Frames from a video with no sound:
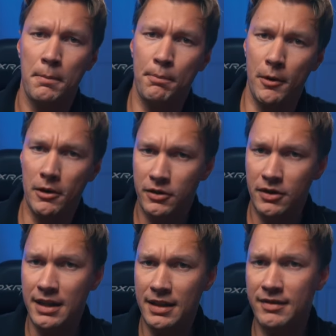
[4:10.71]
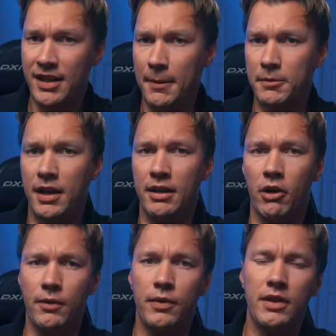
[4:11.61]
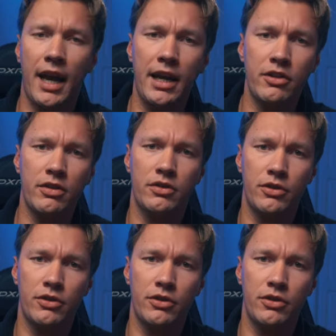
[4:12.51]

Policy tips and notifications